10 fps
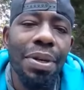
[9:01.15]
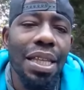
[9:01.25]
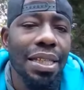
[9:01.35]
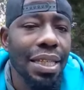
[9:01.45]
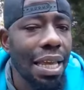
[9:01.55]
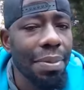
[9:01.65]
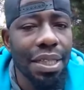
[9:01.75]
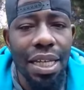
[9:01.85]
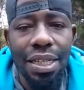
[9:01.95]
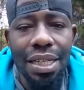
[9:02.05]
but that same
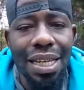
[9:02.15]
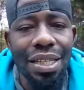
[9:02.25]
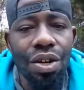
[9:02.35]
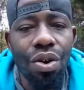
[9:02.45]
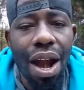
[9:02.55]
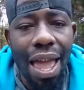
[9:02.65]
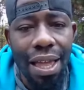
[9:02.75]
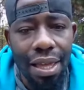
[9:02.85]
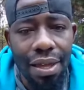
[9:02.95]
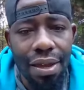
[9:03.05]
attention is crack.
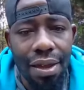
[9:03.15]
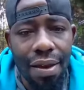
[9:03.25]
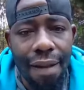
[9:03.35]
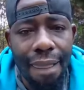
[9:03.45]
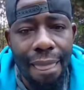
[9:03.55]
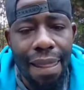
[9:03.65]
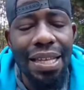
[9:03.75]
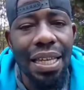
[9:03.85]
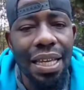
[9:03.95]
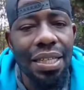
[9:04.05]

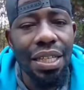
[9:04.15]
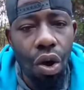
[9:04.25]
It's